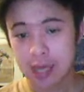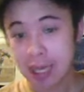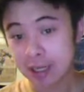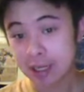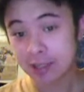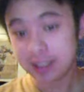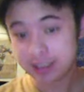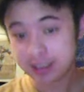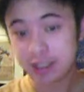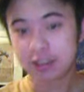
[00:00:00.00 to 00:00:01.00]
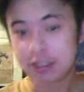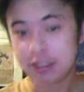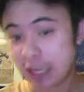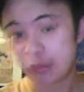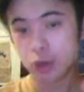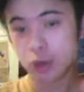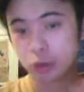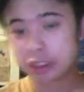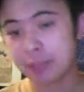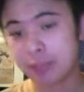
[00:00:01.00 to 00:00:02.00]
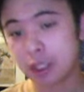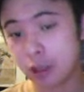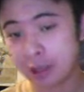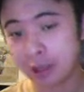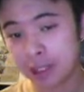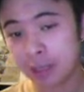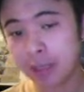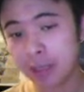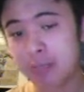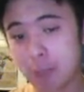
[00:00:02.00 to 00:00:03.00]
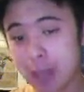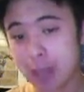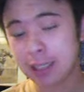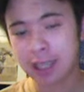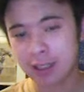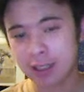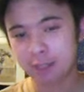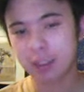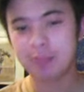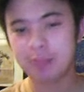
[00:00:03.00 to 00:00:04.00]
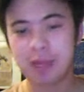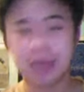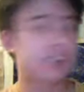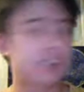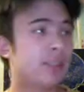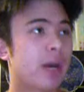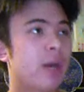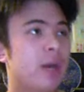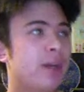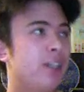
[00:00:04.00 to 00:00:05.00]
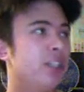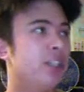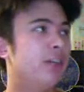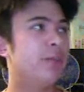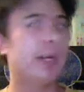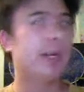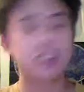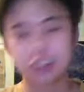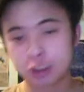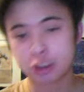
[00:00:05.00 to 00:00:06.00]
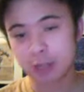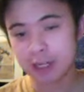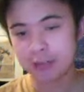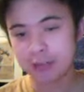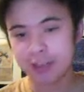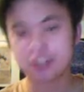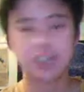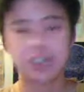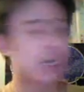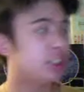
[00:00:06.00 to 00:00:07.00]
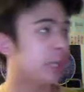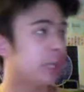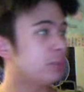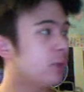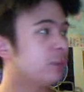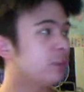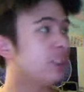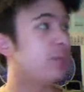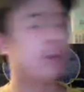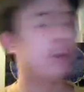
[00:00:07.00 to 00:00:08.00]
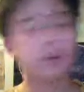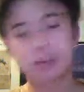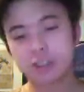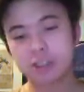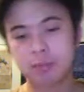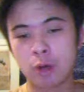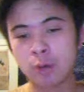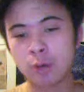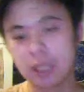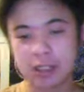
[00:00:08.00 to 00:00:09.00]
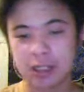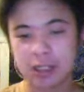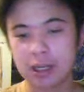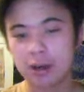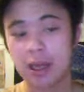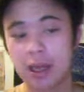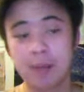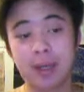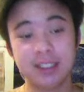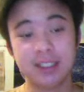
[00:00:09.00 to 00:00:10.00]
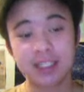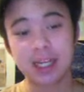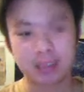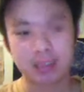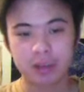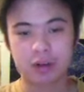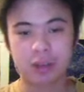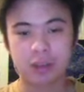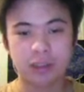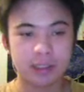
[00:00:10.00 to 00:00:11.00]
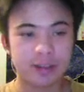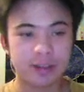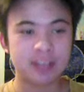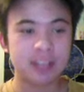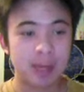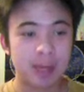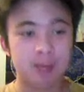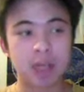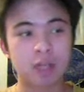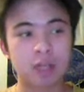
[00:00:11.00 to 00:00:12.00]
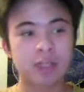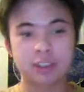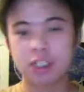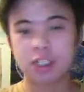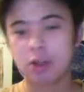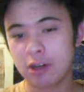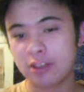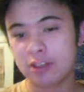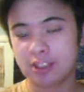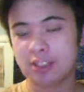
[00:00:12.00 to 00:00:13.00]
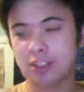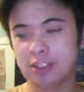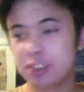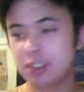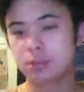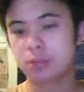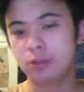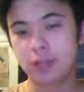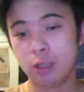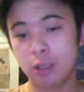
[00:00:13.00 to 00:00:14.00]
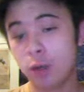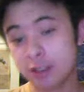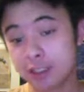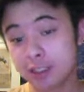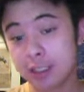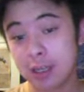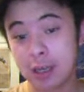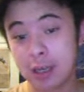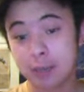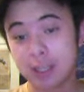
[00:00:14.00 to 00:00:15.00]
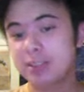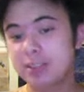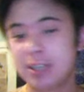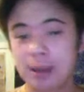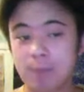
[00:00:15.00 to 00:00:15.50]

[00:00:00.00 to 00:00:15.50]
And this series, I don't know who's going to be guarding him. It might end up being some combination of Peja Stojakovic, James Posey, maybe throw some Mo Pete in there, but it's not going to be very good defense. Melo needs to go off this series just to prove that he wants it, because